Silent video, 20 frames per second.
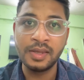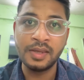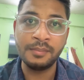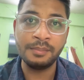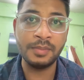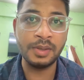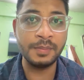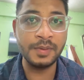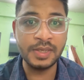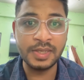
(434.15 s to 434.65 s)

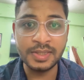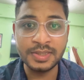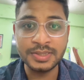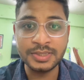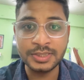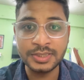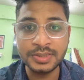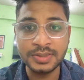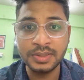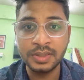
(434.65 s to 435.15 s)
Maybe he
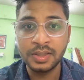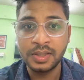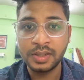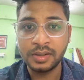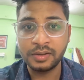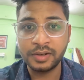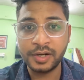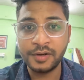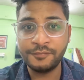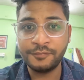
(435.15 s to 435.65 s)
sees
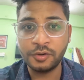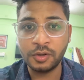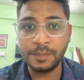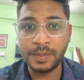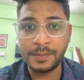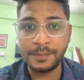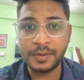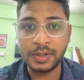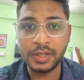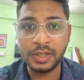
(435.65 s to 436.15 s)
grade 4
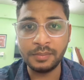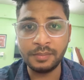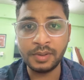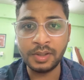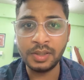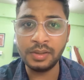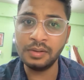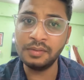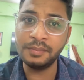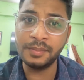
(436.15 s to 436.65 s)

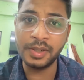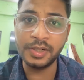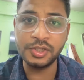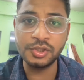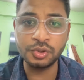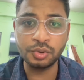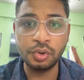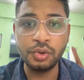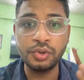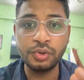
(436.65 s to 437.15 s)
papilledema, he might
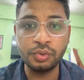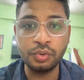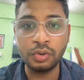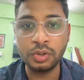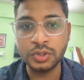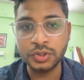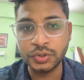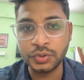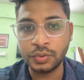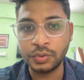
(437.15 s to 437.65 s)
show you
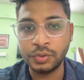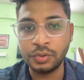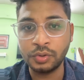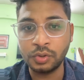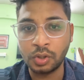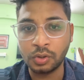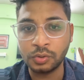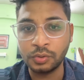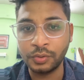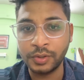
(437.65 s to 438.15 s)
also, you
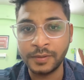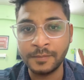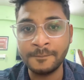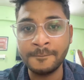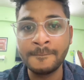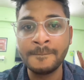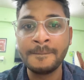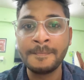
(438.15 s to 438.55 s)
talk to him,